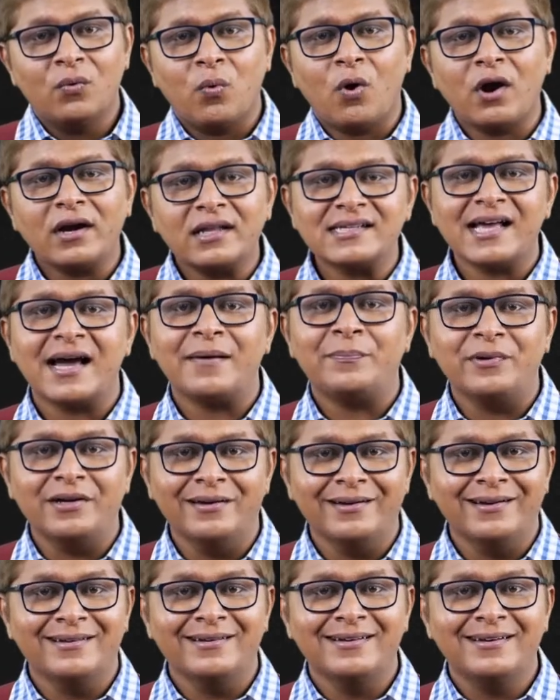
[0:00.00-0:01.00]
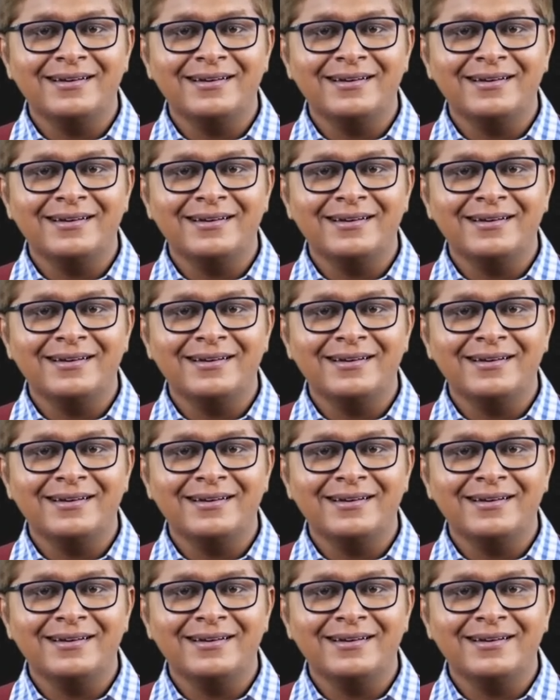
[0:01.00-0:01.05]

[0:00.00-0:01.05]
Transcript: What has happened?